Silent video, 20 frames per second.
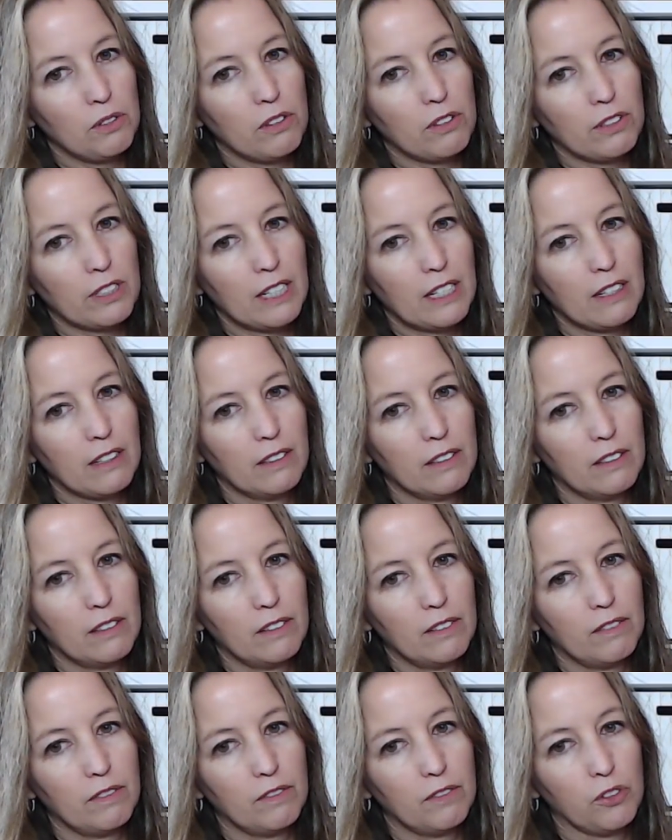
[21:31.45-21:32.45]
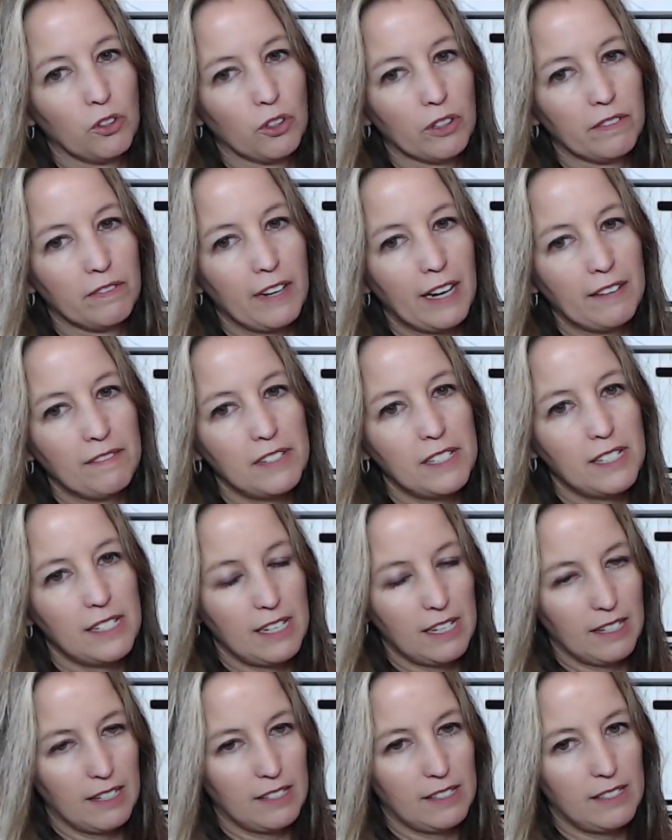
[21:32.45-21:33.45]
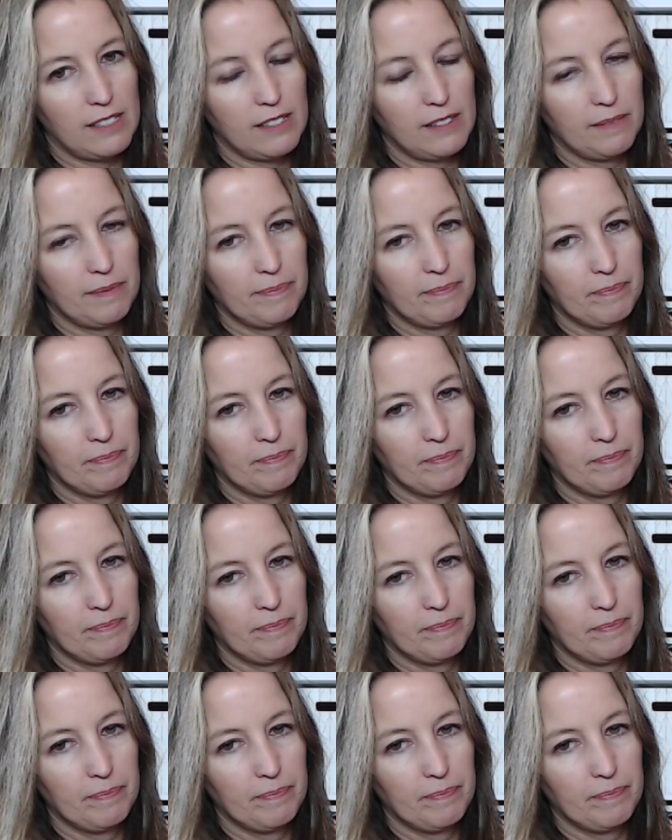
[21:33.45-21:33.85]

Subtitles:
3, 4, 5, 6.